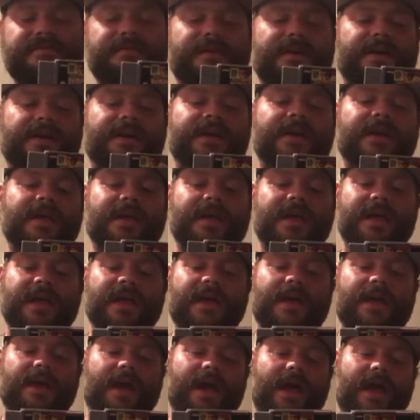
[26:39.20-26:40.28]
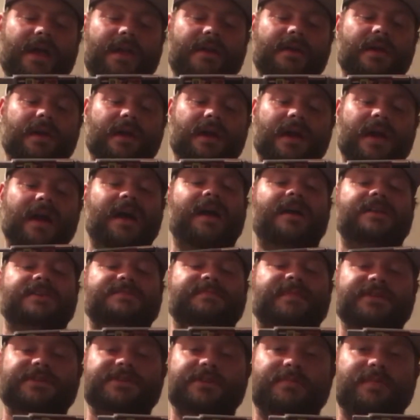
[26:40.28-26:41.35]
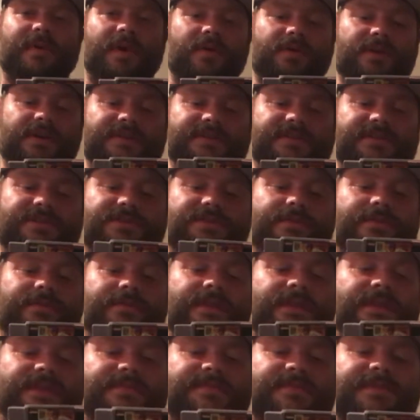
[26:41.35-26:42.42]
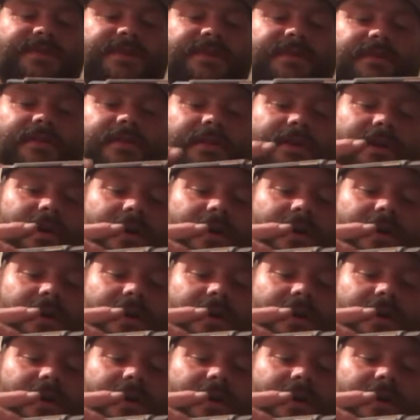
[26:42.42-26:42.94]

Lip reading: of fun. And a special bonus to this particular